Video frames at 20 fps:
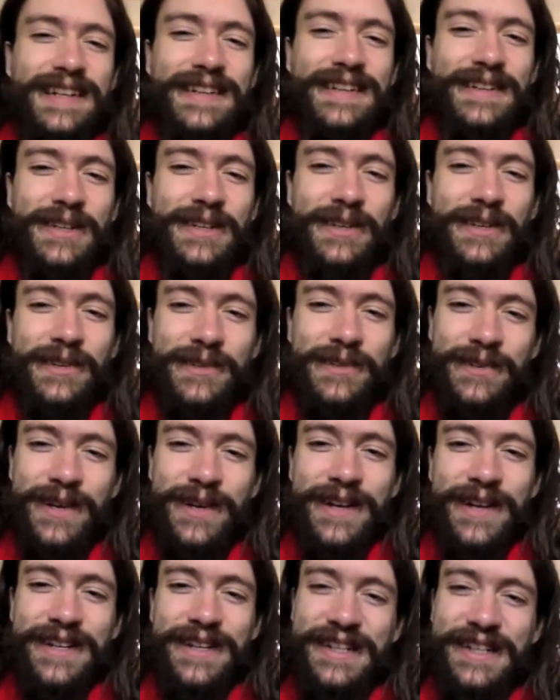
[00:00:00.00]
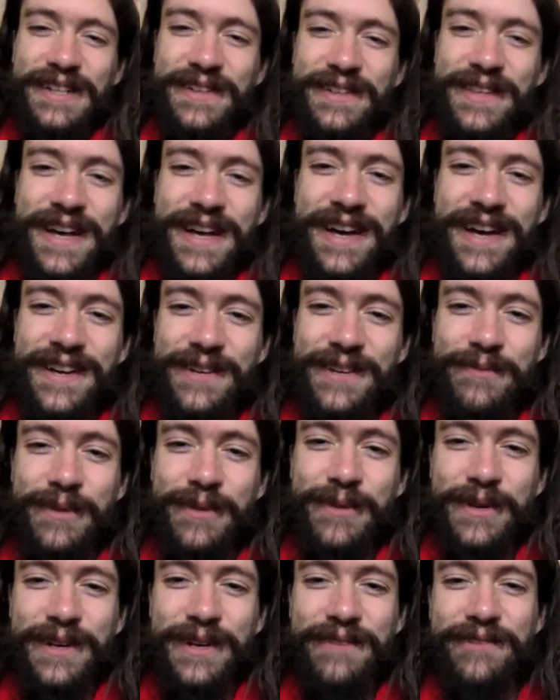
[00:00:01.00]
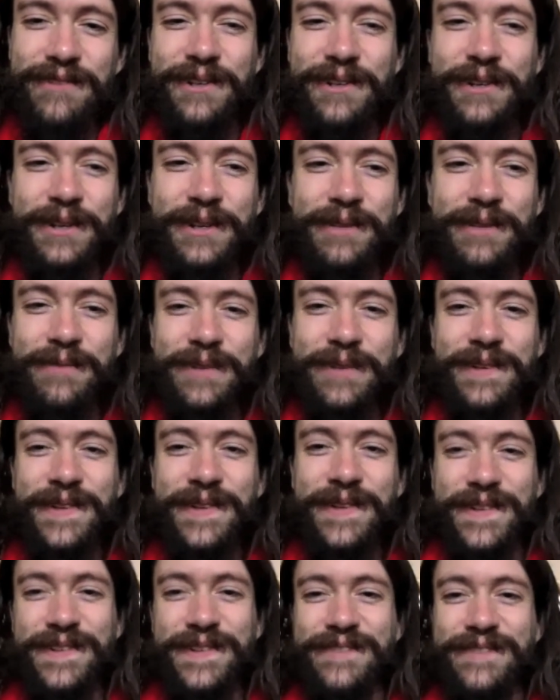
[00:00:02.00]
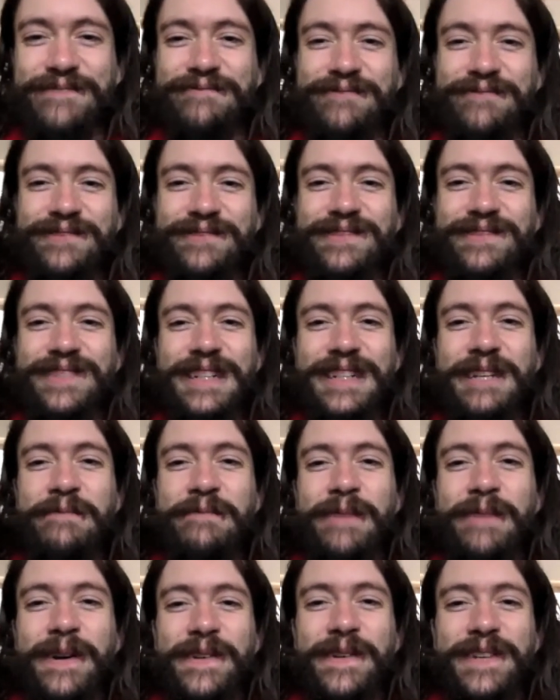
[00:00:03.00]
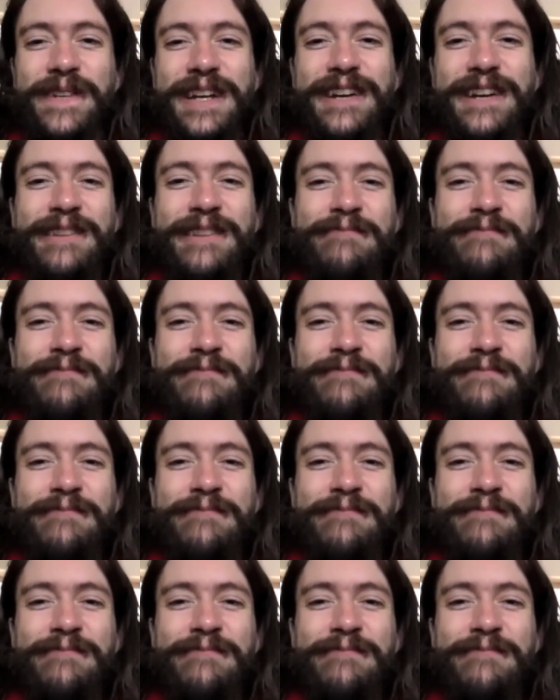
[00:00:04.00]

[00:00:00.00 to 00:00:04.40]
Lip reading: do not hear that about every herb you read about, hey?